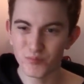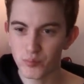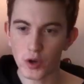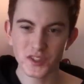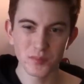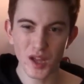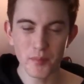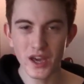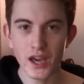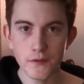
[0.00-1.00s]
possibly a
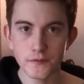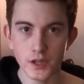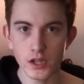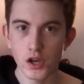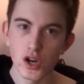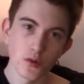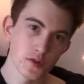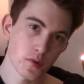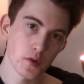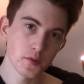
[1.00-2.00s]
bit iffy
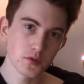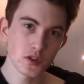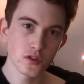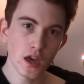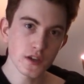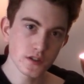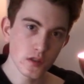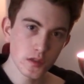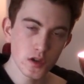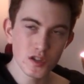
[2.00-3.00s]
was probably between
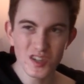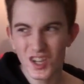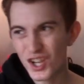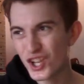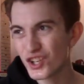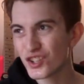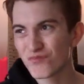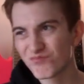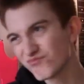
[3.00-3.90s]
2013